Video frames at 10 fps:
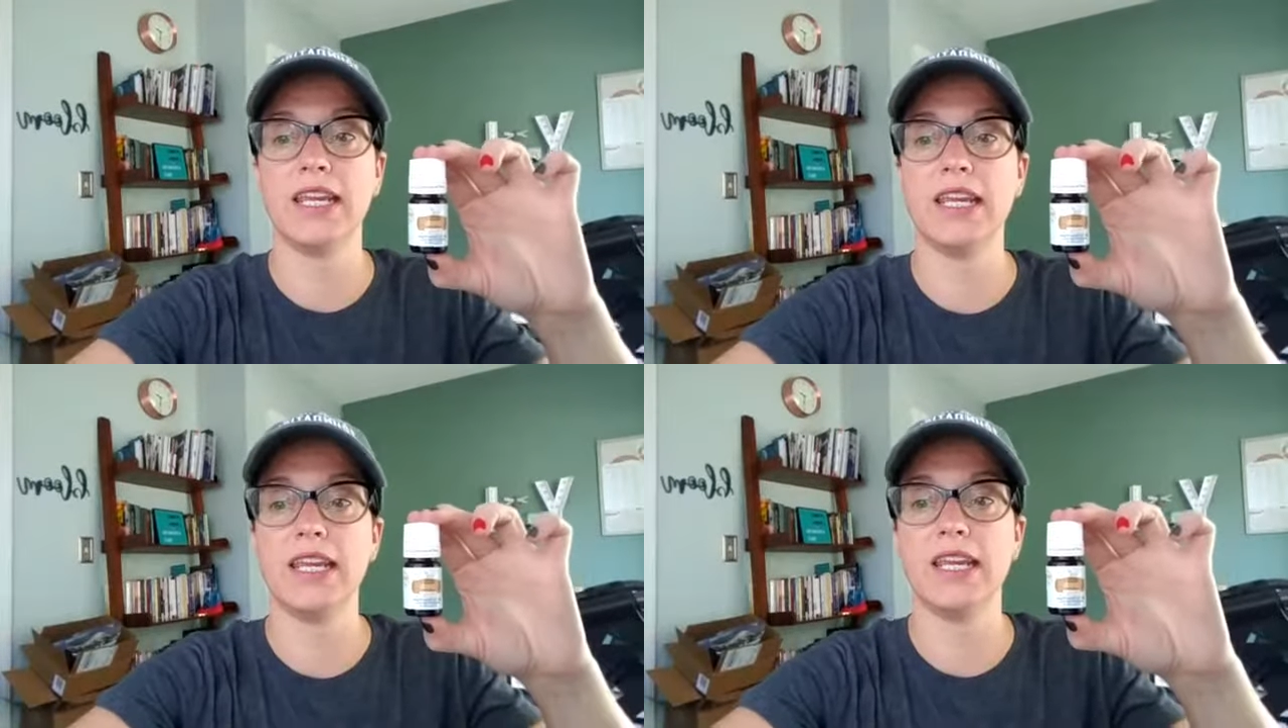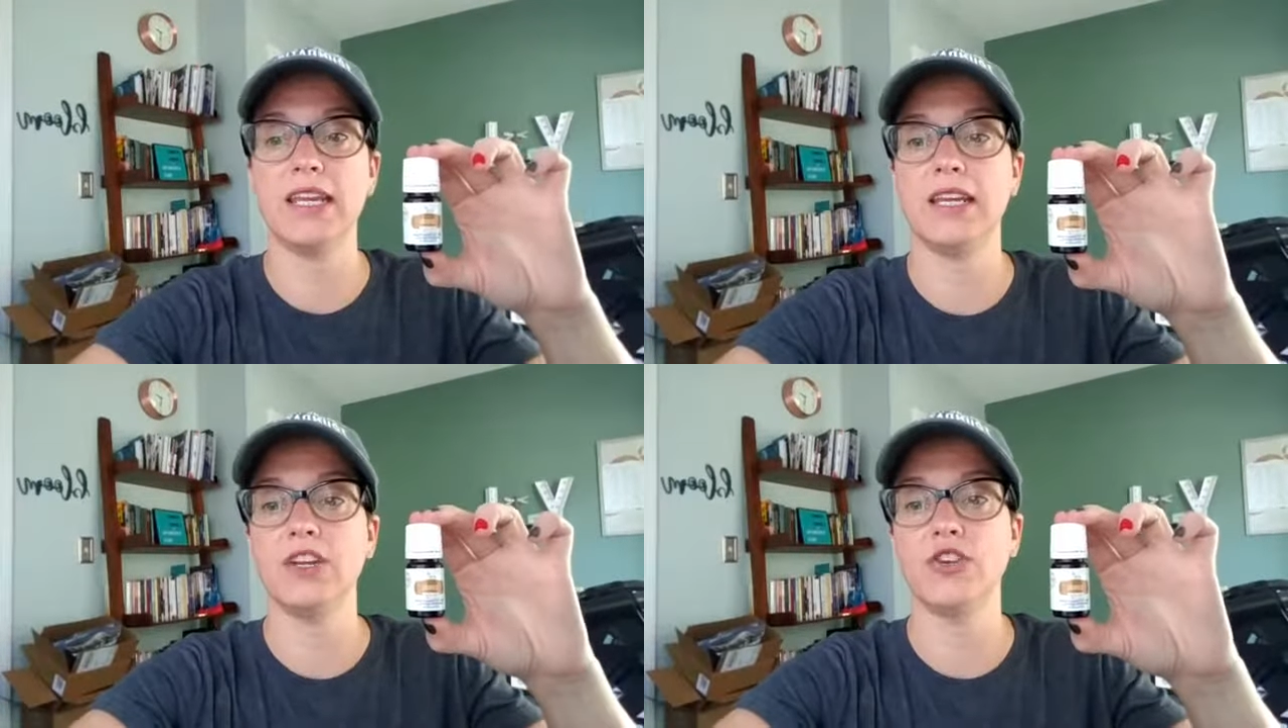
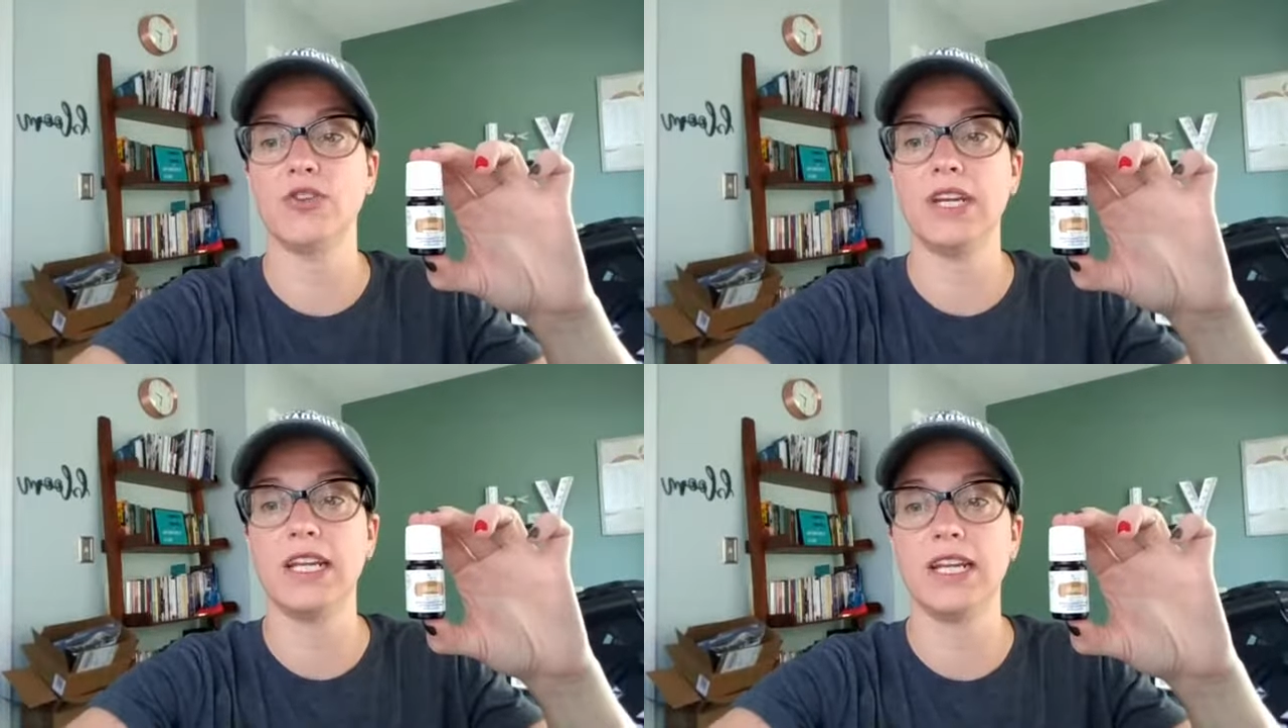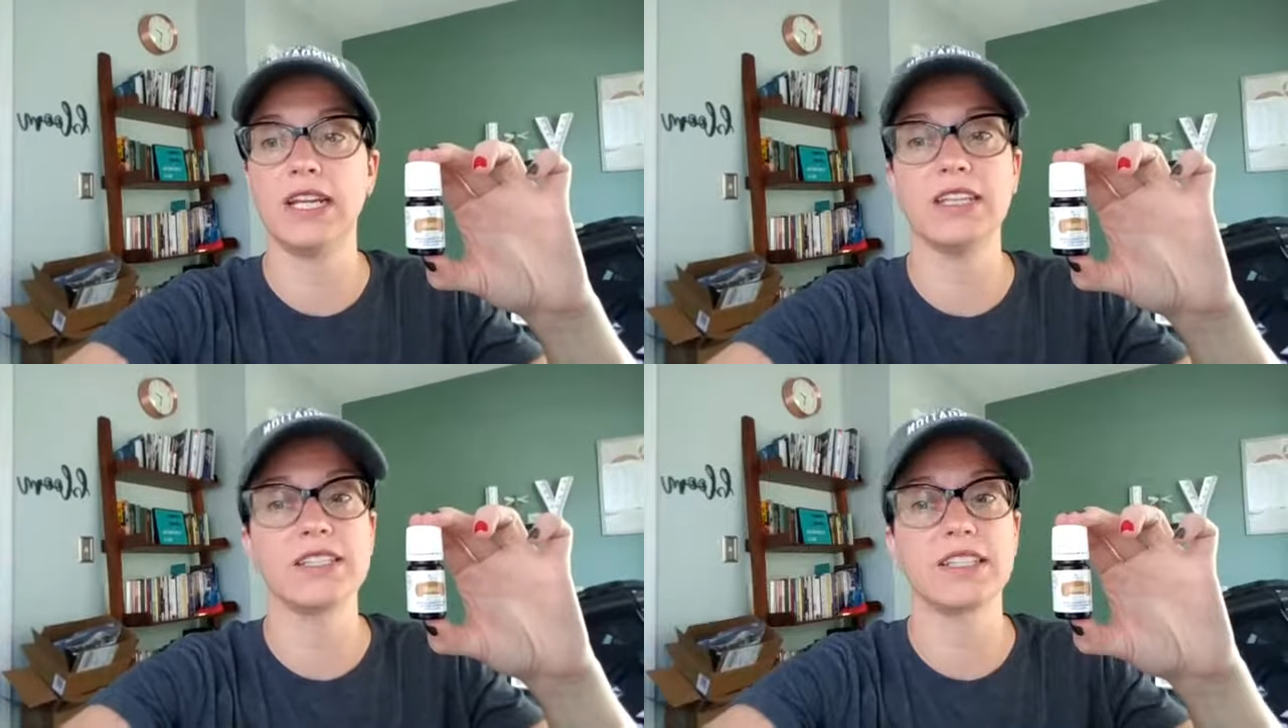key
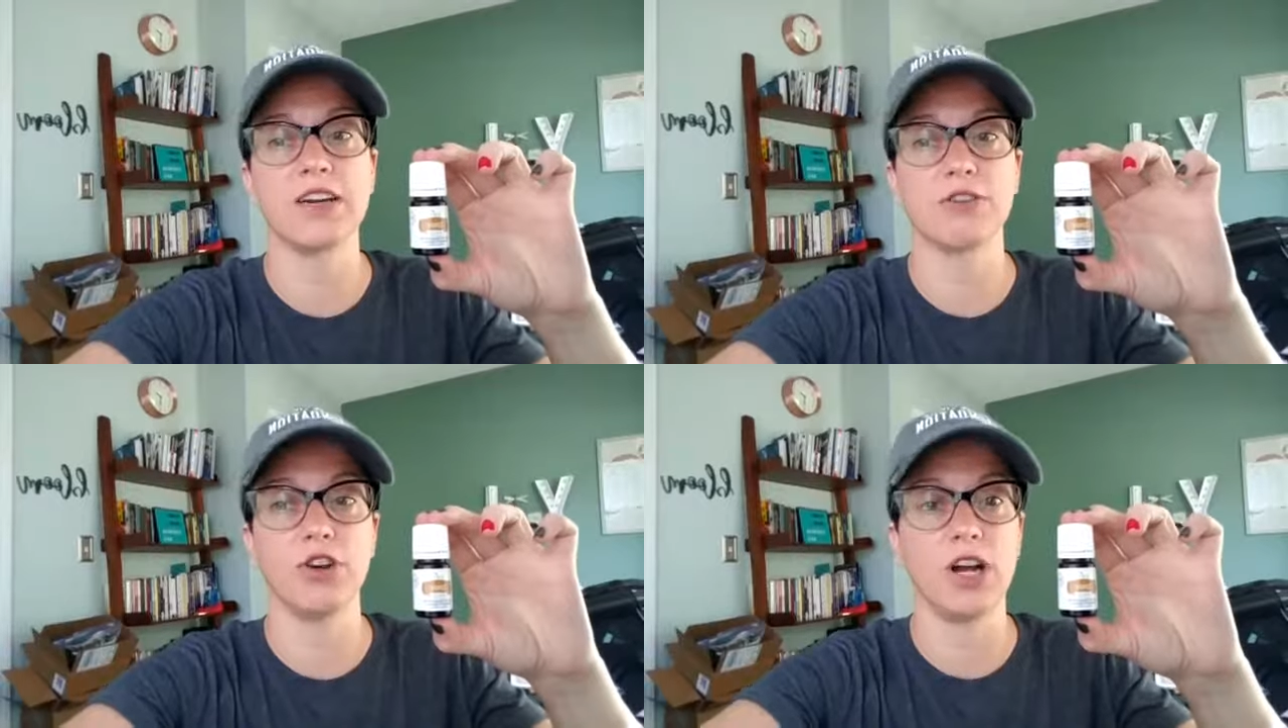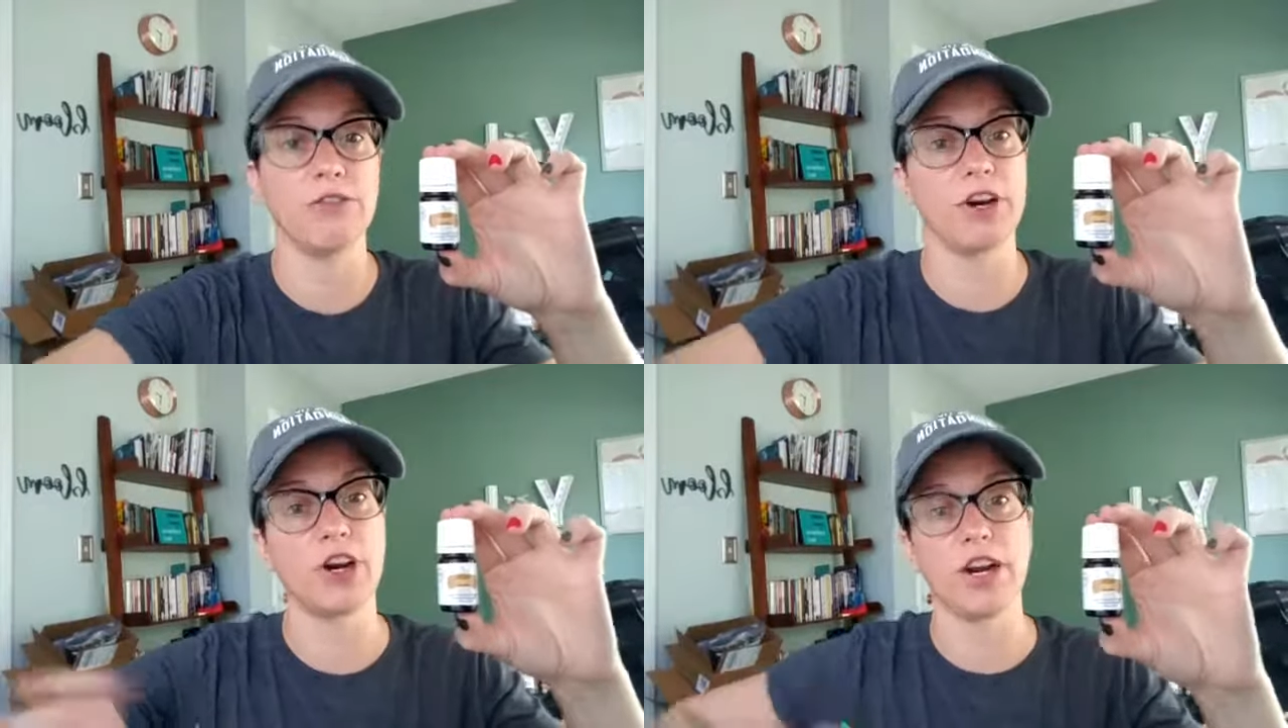ingredient in several
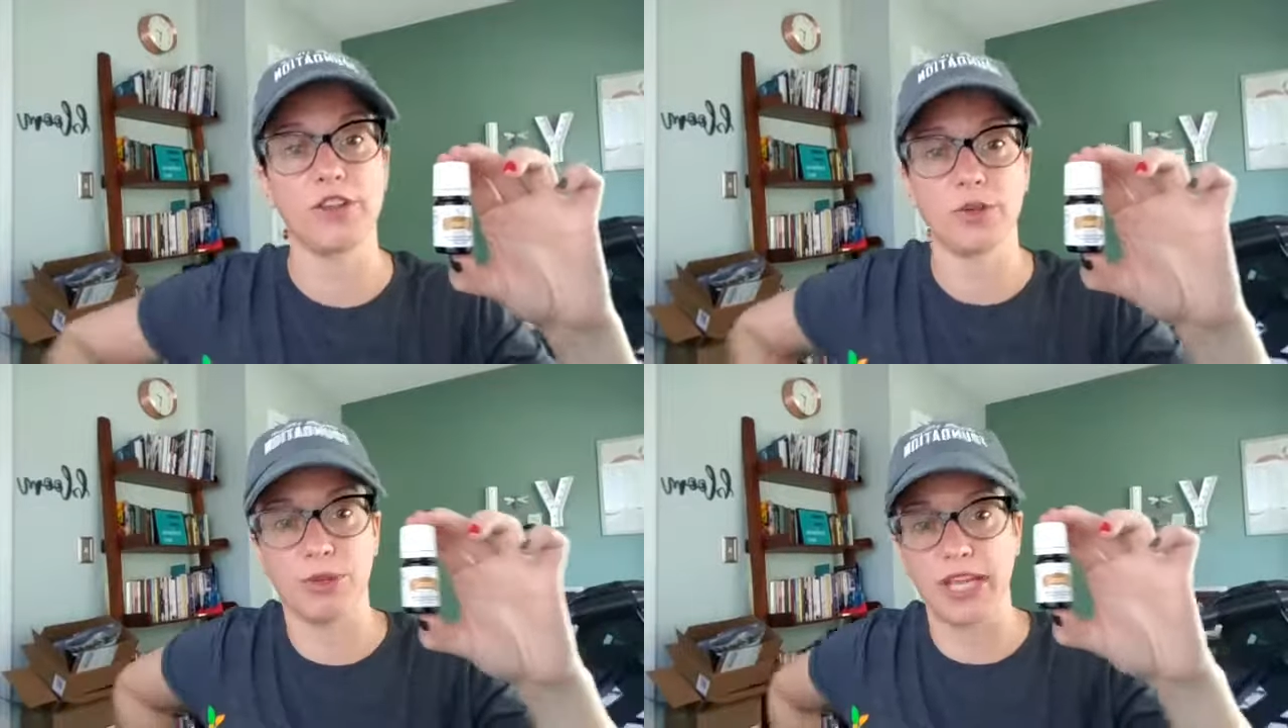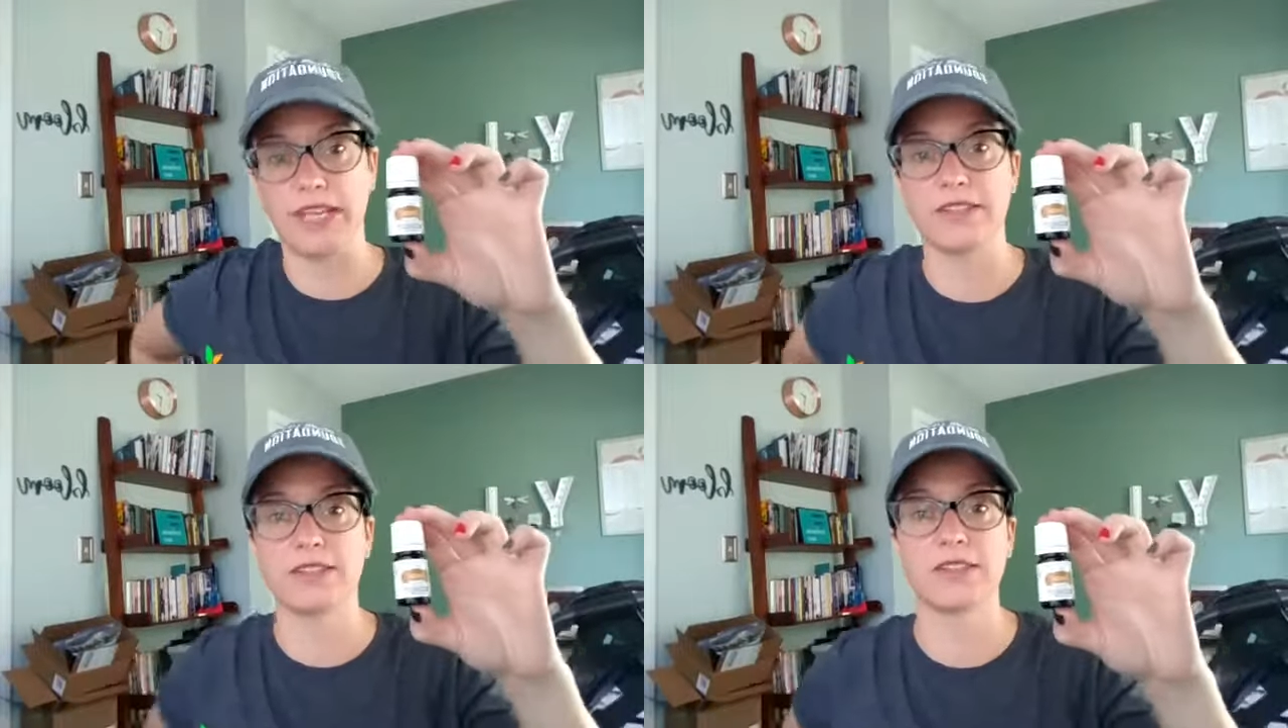of our other
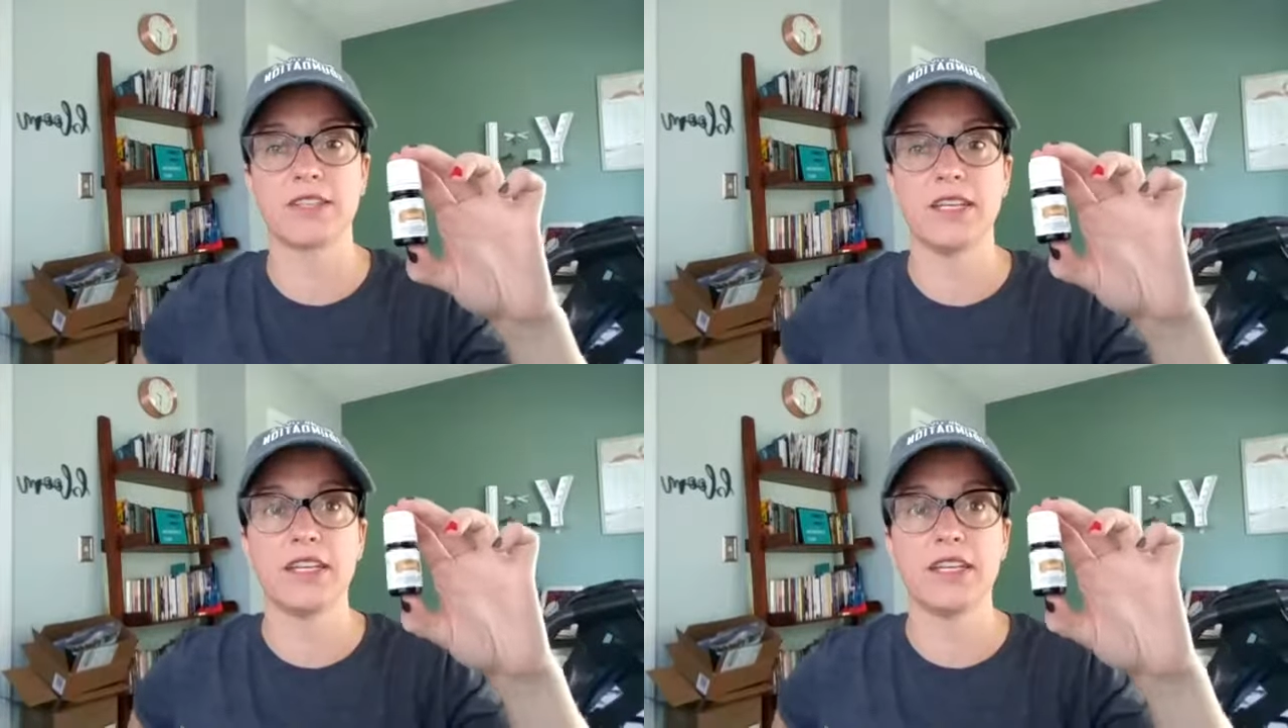blends.